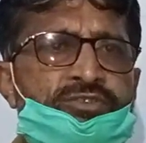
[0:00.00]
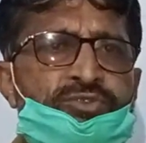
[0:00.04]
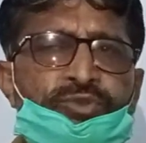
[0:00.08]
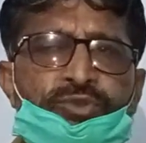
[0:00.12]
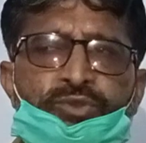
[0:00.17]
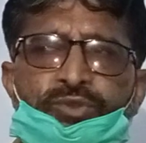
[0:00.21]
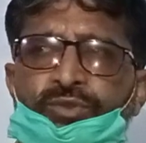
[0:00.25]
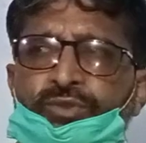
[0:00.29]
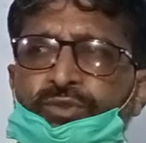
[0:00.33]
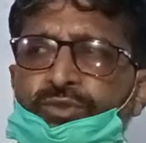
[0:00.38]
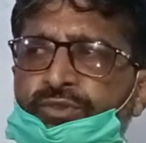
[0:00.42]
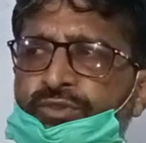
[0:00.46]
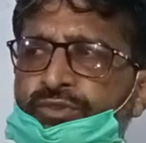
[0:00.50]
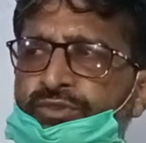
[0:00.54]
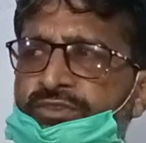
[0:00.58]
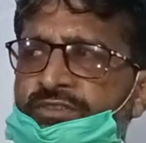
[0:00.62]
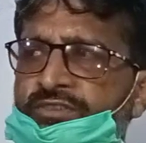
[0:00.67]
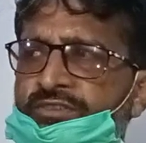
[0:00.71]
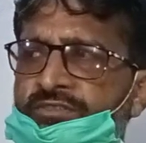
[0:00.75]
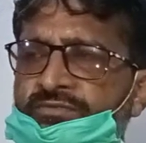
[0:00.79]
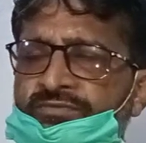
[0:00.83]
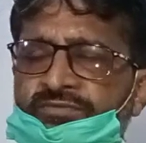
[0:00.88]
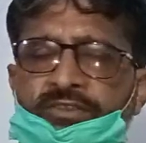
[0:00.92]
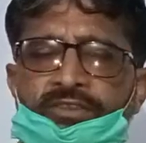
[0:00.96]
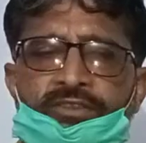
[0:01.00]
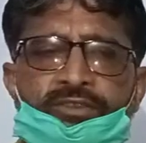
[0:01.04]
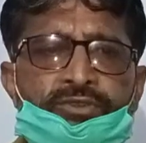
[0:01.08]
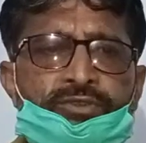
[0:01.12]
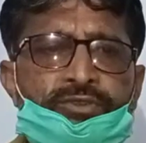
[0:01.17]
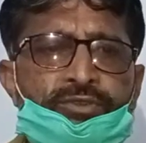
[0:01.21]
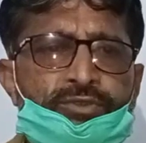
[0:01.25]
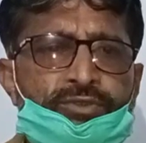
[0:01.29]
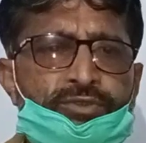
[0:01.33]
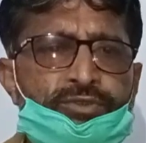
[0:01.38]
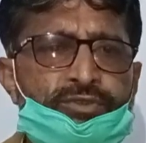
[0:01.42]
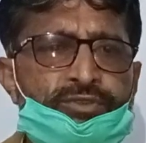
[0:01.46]
Doors,
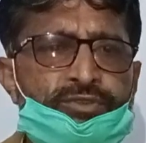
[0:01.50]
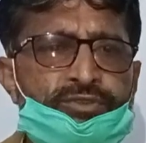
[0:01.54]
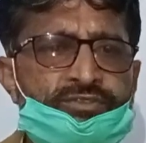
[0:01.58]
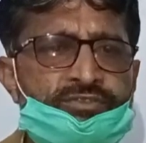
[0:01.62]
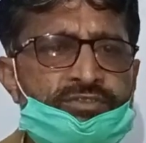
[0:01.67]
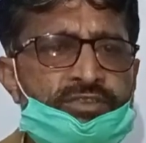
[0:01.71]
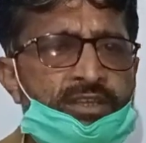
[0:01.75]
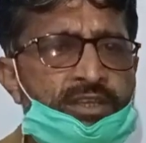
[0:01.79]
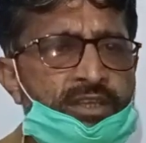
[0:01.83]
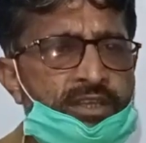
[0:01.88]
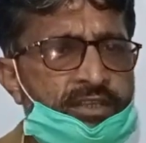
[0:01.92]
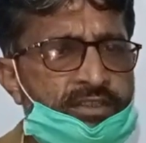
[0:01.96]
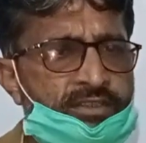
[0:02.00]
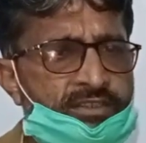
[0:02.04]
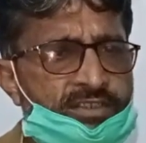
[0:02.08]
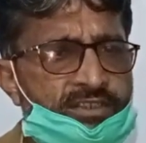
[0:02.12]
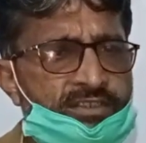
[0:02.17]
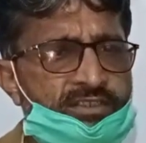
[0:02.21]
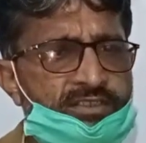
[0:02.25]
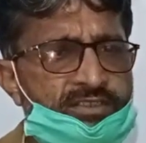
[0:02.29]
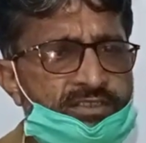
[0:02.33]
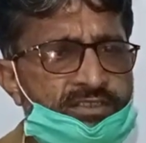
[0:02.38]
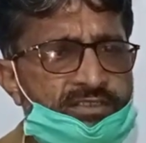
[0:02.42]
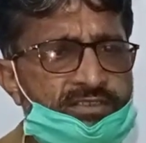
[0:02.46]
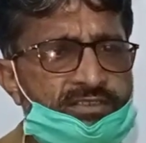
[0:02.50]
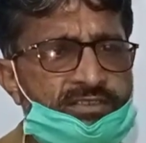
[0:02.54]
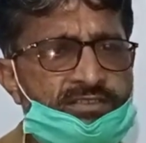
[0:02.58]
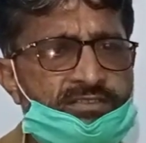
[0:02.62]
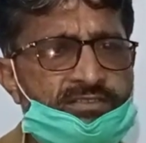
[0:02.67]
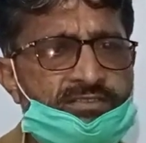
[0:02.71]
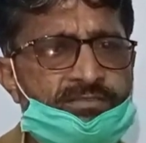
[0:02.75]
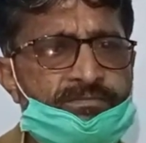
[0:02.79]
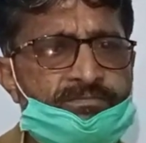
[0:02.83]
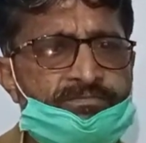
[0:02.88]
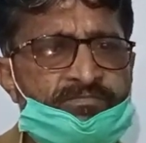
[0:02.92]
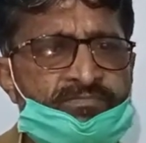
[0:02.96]
windows,
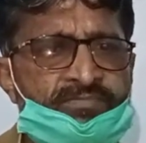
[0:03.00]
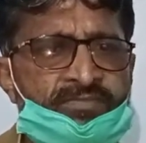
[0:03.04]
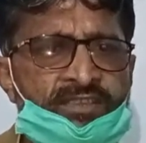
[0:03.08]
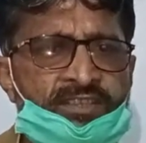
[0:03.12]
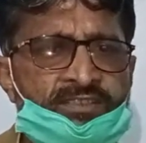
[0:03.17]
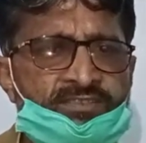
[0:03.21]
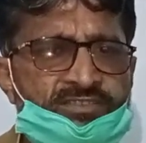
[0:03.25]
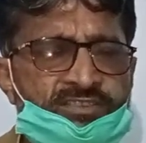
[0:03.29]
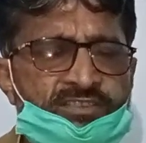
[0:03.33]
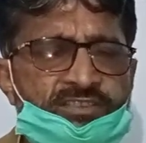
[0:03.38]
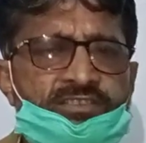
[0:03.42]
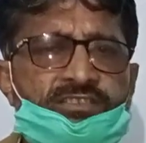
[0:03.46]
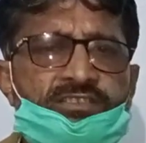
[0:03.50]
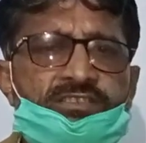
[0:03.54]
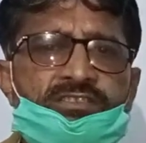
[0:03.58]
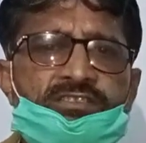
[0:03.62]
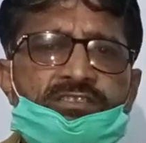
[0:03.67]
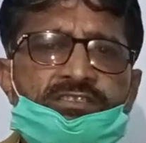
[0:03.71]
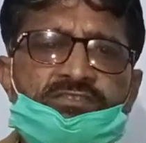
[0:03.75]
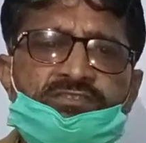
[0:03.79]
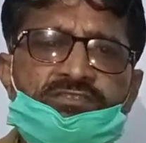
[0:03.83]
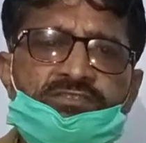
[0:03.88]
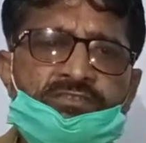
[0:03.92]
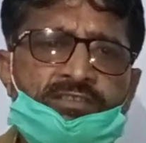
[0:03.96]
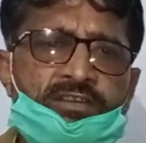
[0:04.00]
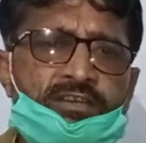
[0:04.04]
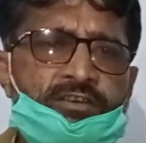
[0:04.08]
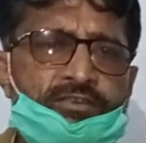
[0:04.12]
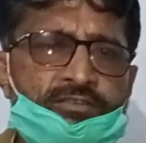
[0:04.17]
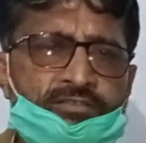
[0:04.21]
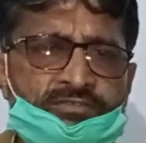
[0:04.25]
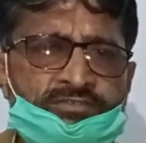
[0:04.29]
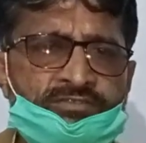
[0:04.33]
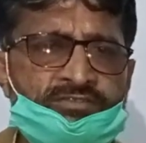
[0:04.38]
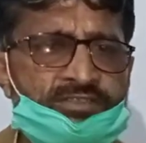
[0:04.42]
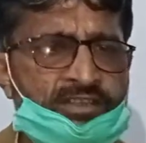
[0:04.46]
trees, cities,
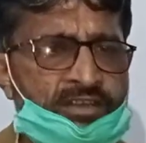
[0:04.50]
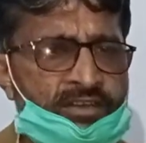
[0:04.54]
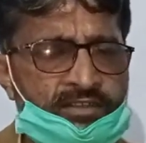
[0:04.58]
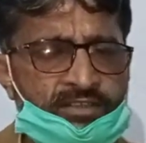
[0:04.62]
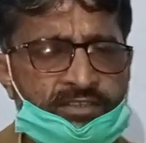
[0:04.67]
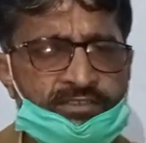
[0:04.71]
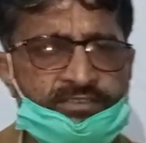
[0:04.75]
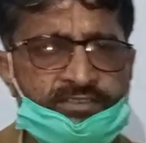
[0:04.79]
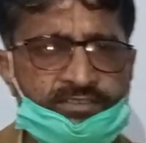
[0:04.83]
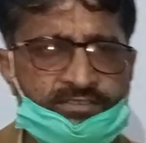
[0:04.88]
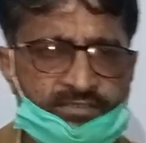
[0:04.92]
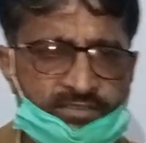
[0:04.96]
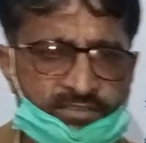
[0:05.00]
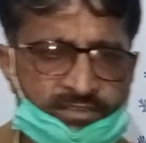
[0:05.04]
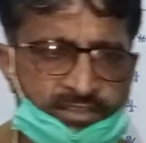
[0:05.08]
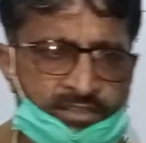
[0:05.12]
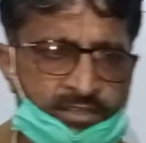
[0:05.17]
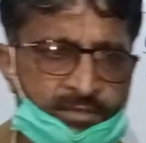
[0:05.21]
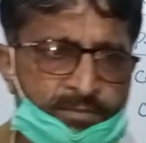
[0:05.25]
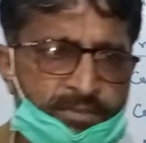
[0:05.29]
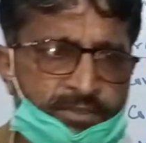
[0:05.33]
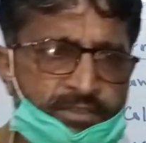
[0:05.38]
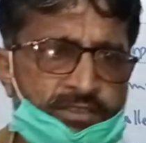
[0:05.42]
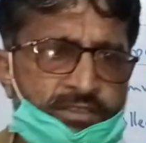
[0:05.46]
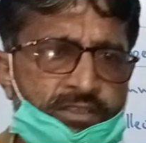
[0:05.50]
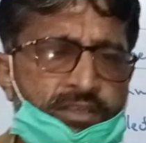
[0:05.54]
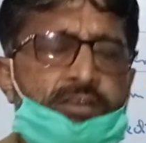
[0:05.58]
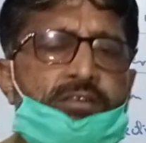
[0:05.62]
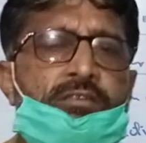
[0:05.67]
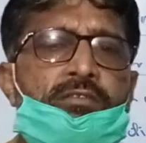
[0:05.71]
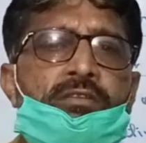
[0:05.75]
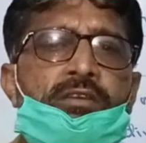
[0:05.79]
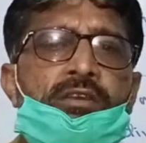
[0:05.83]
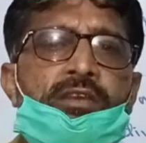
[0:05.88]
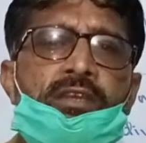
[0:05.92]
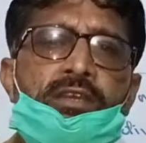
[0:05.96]
towns, all these are common
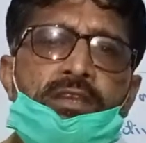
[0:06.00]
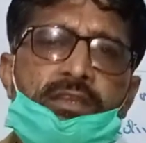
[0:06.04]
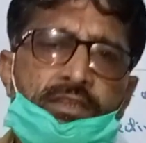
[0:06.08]
nouns.